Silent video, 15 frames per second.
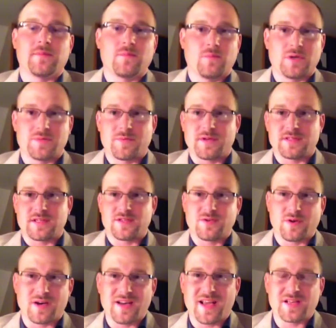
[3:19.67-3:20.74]
which brings us
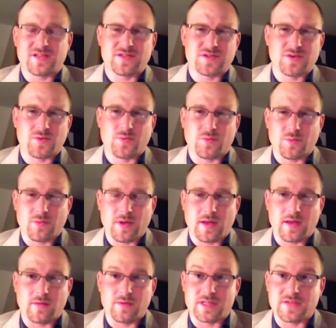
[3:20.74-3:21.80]
to our next
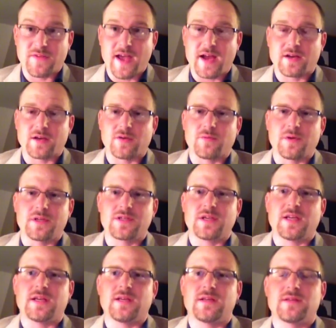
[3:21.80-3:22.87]
risk factor, which
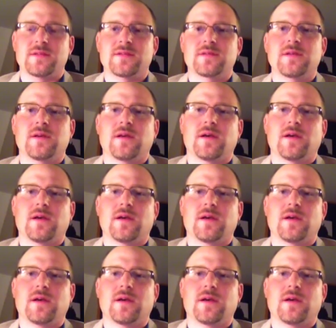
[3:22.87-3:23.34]
is